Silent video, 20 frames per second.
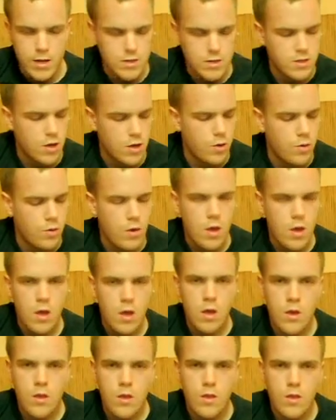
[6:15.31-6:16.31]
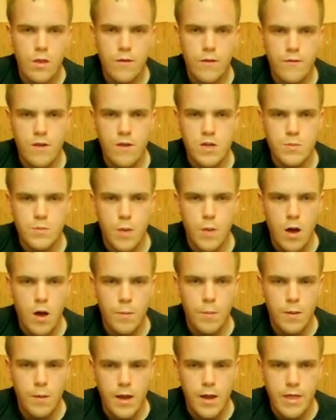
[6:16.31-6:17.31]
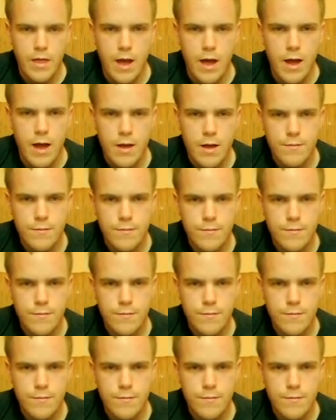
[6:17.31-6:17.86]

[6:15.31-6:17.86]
So the first part I'll play that,